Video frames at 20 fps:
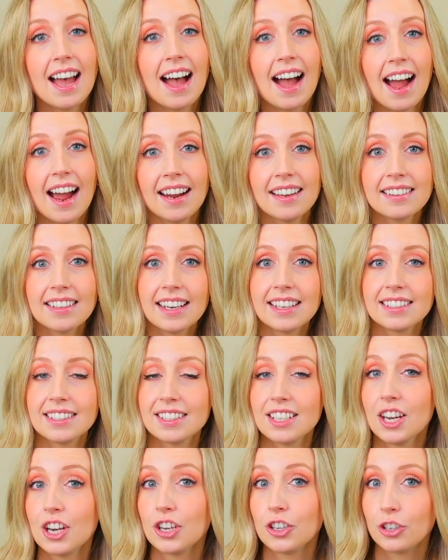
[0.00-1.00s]

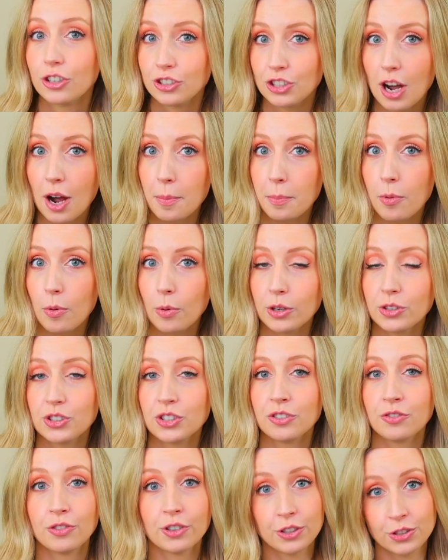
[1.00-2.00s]
highlights your top
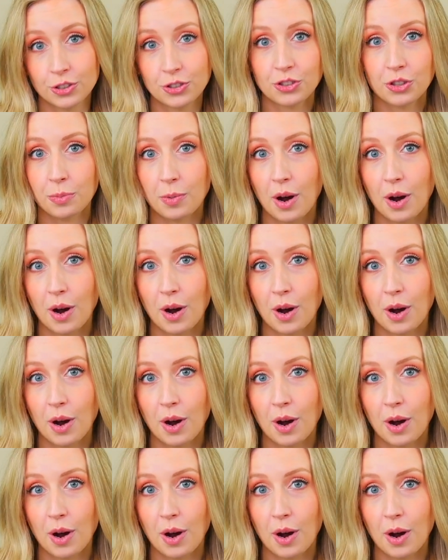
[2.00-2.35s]
portion versus your